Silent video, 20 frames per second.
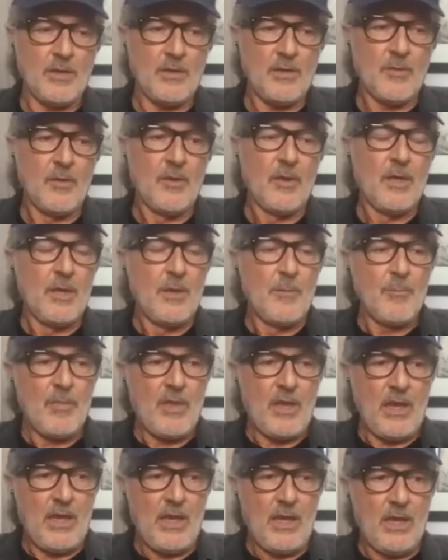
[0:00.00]
it.
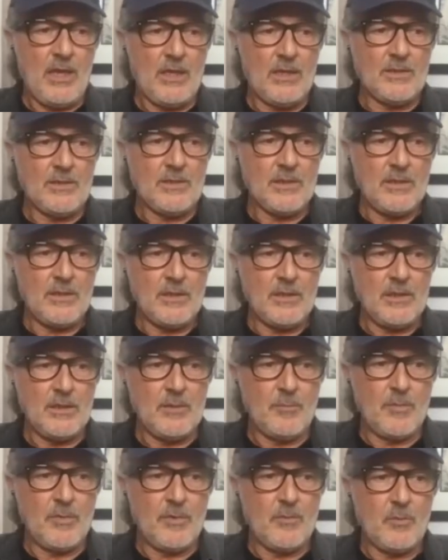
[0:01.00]
And
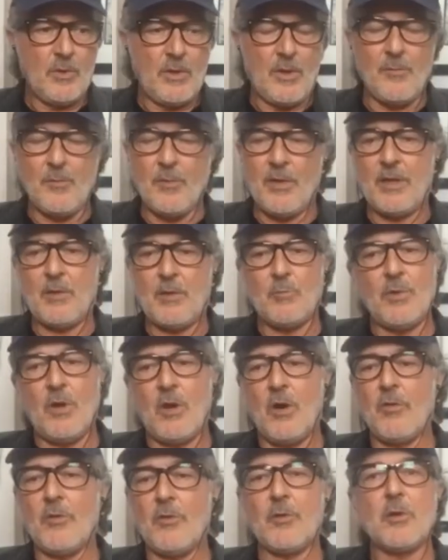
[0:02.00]
um, I'm like, well,
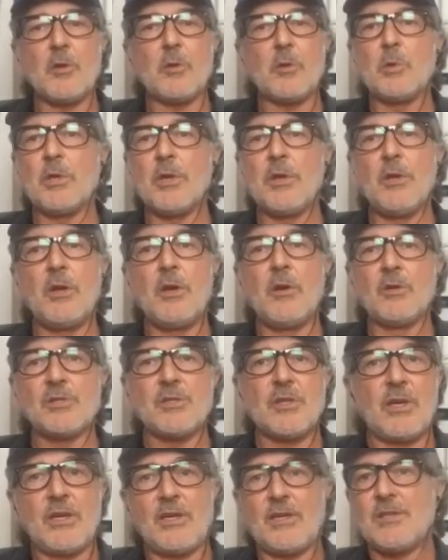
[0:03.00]
all they're gonna want to know
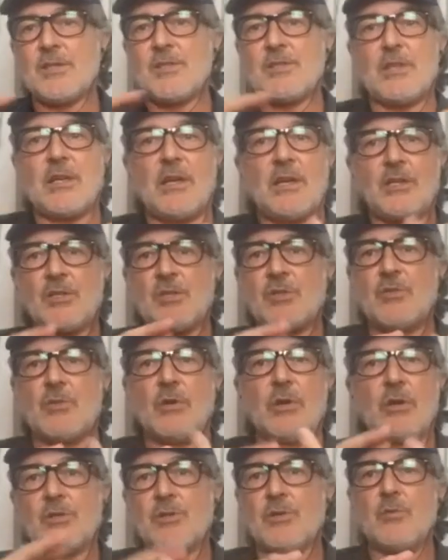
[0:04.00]
is like sex,
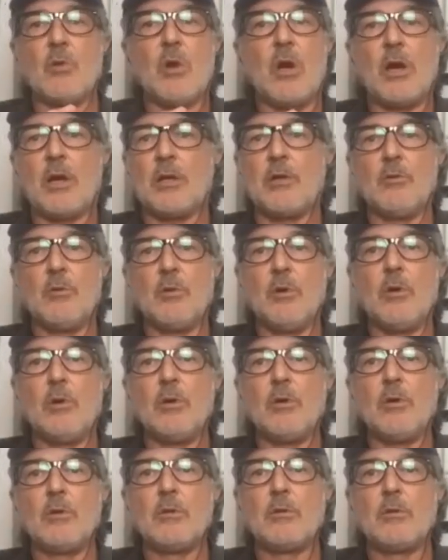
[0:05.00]
drugs, and rock and roll.
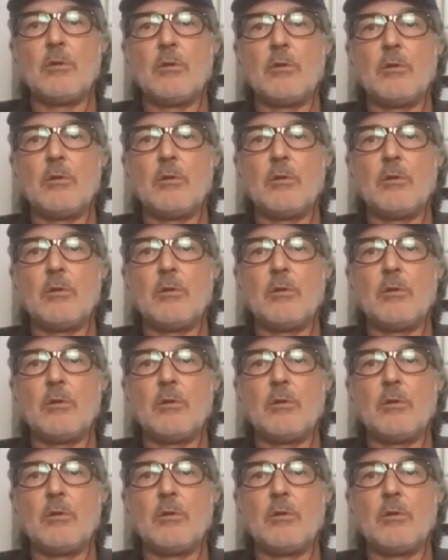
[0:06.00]
Yeah,